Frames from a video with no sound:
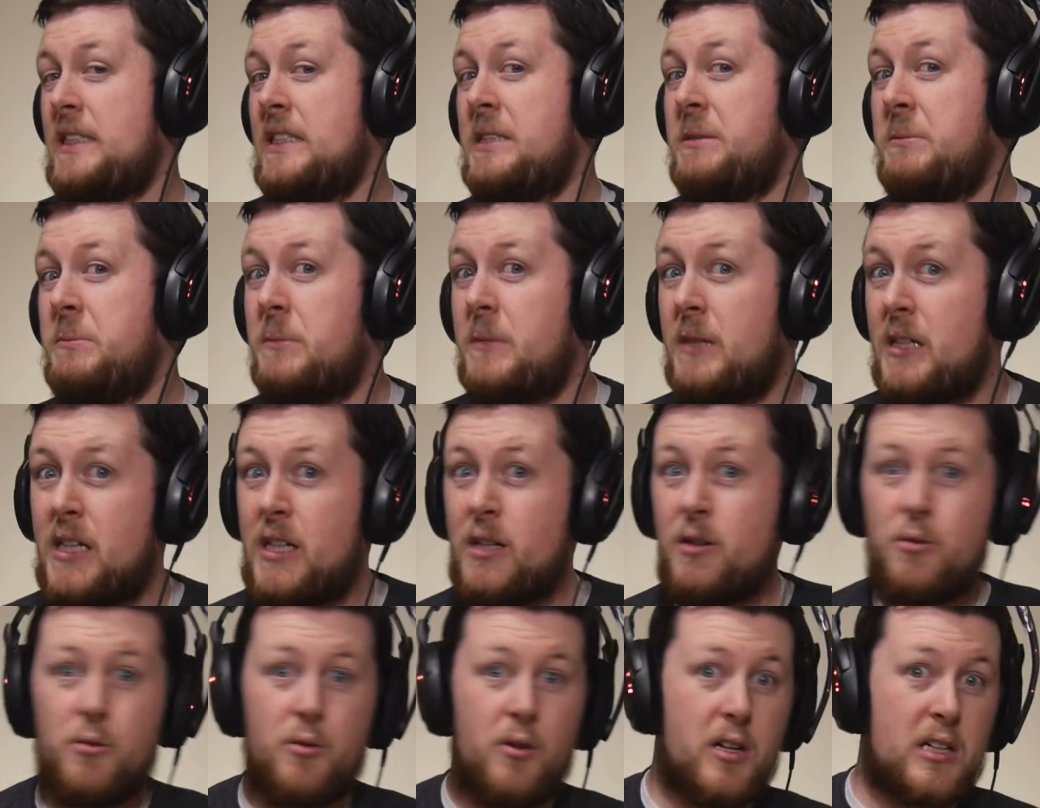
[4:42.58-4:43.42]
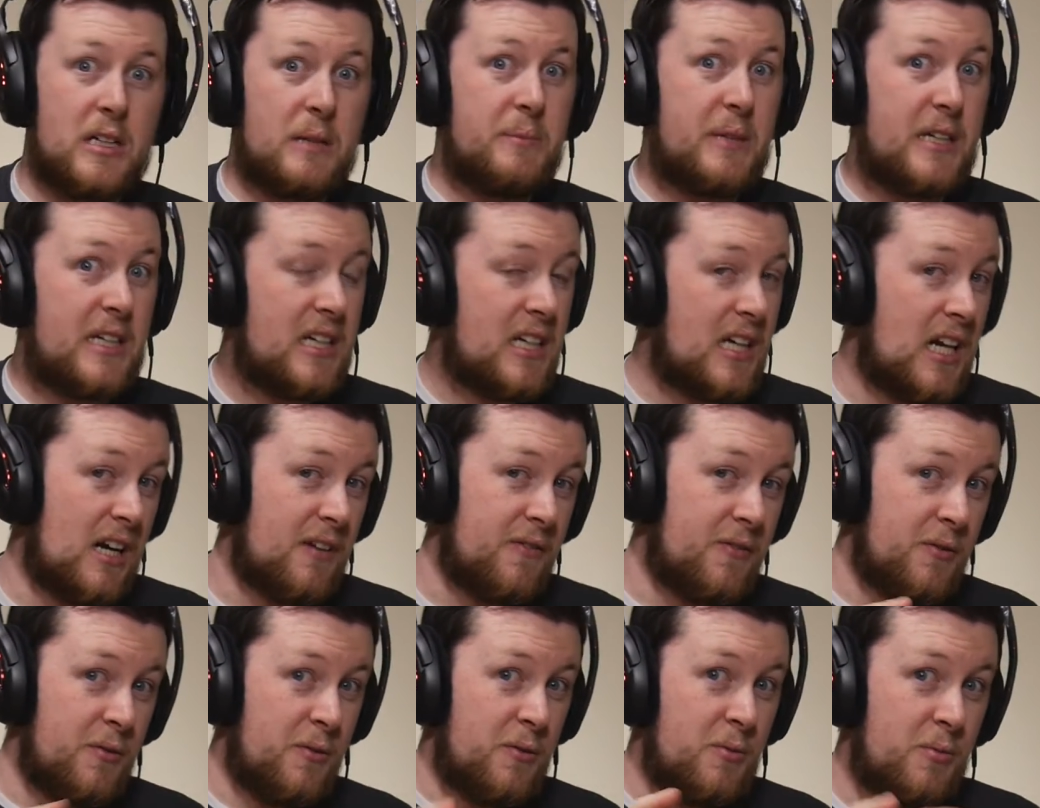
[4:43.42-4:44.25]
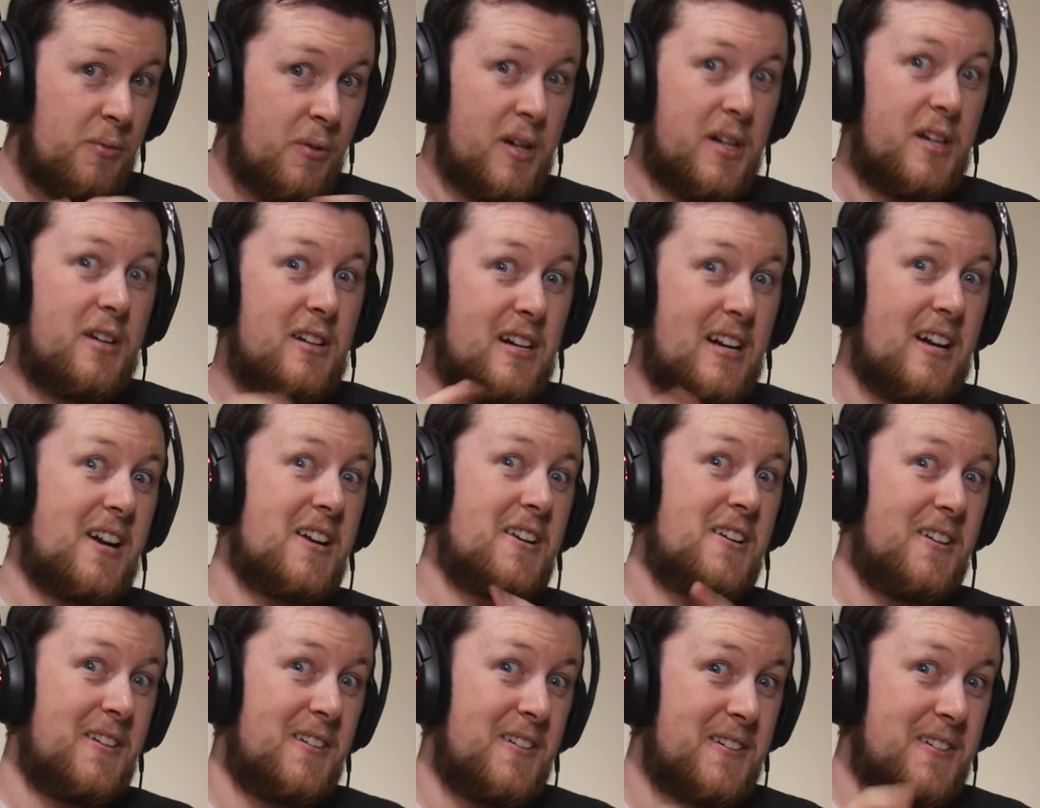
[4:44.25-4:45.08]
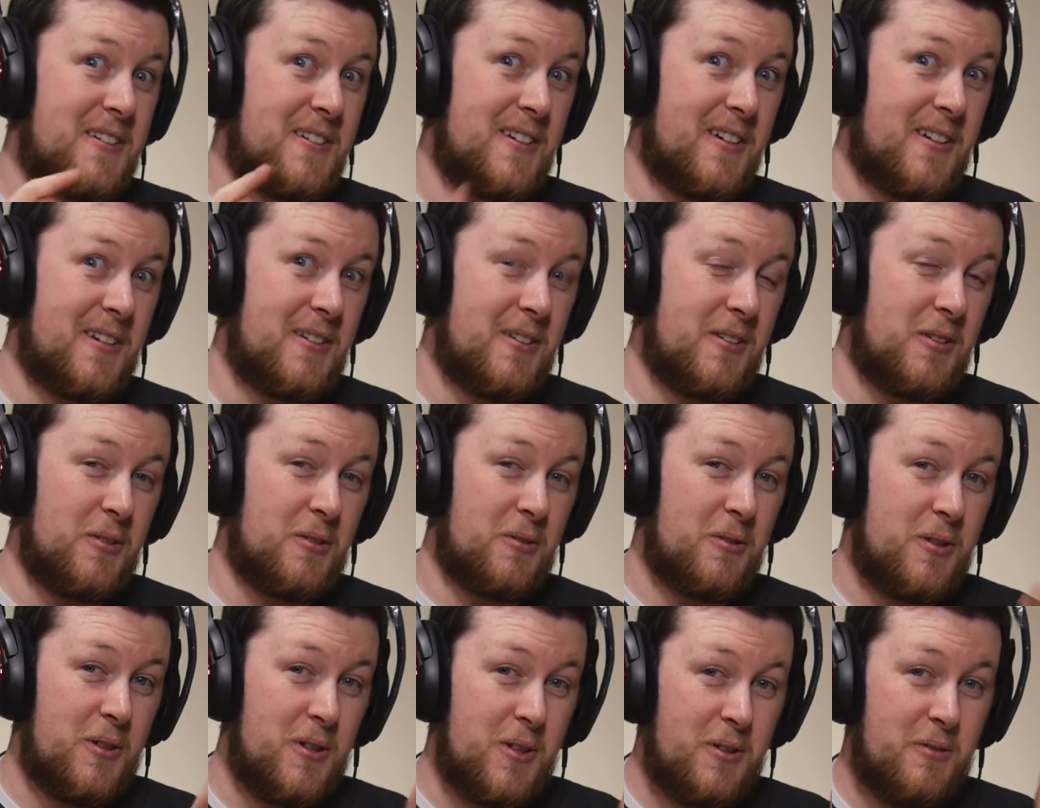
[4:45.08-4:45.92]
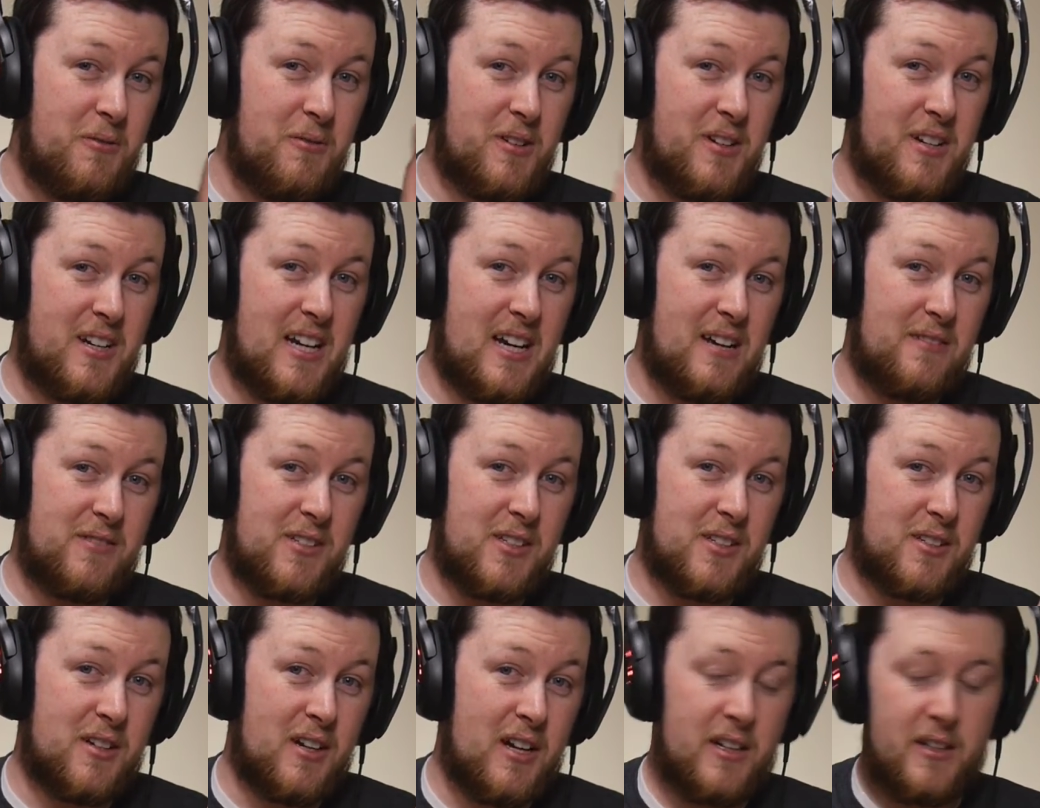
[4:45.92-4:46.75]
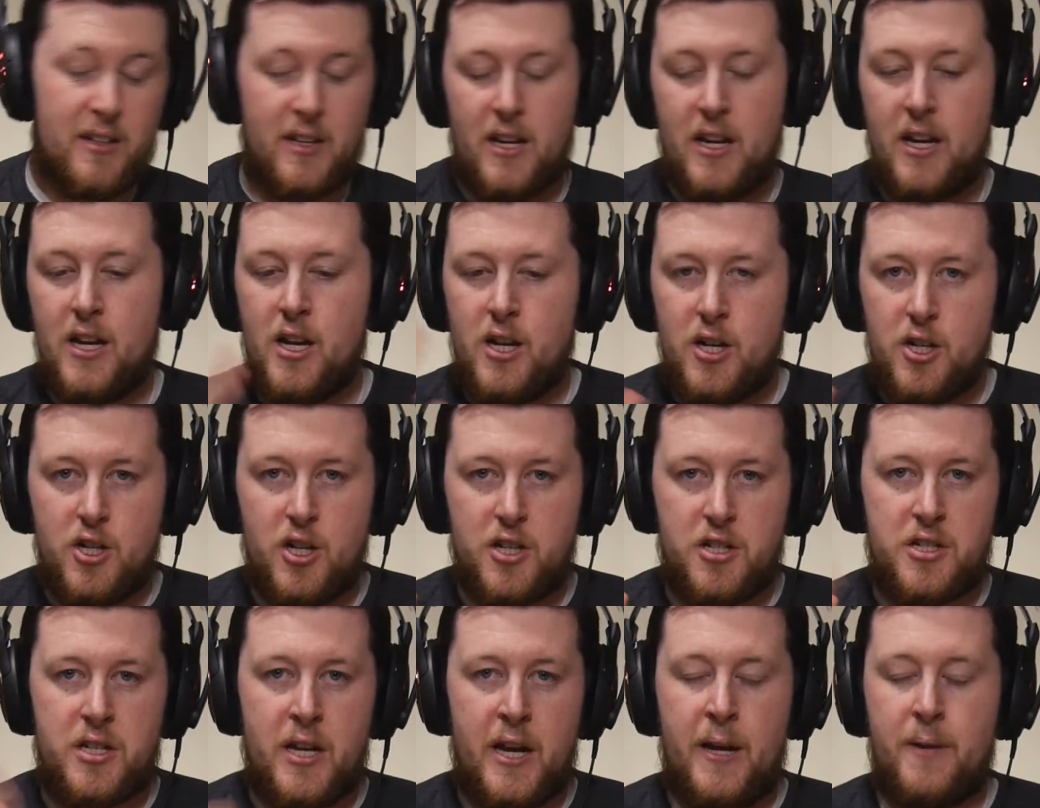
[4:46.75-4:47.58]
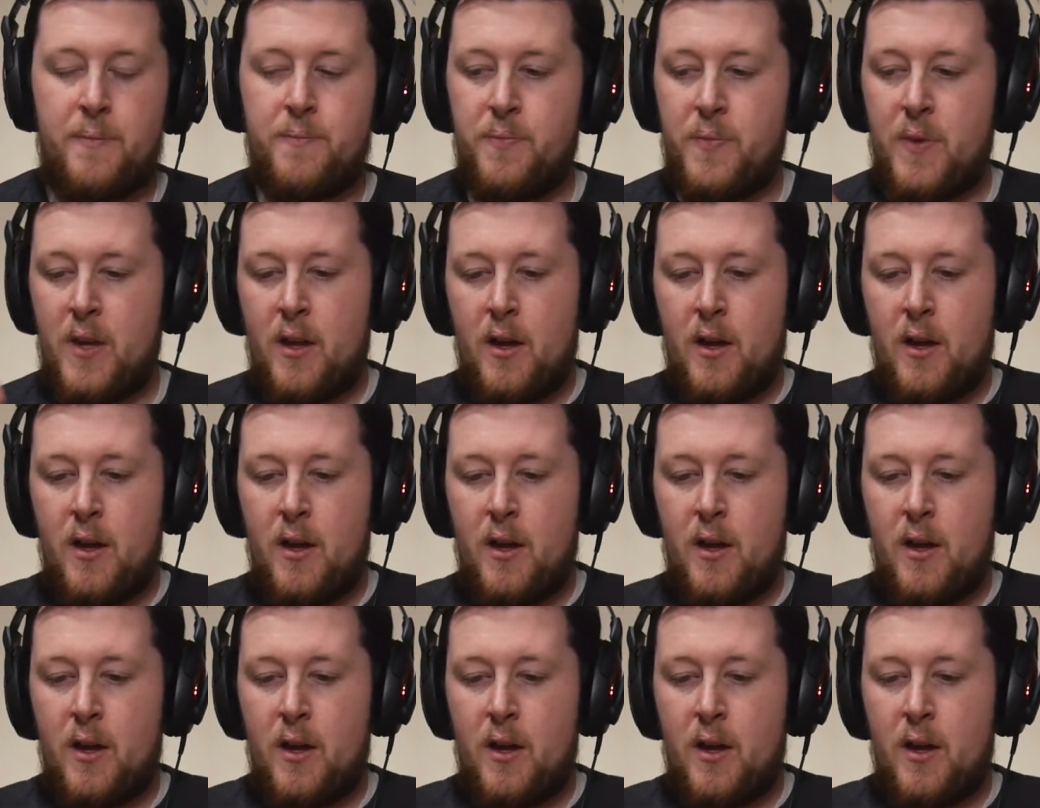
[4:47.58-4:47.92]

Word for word: you may want to be careful with what you're actually listening to when you have these on. Just saying.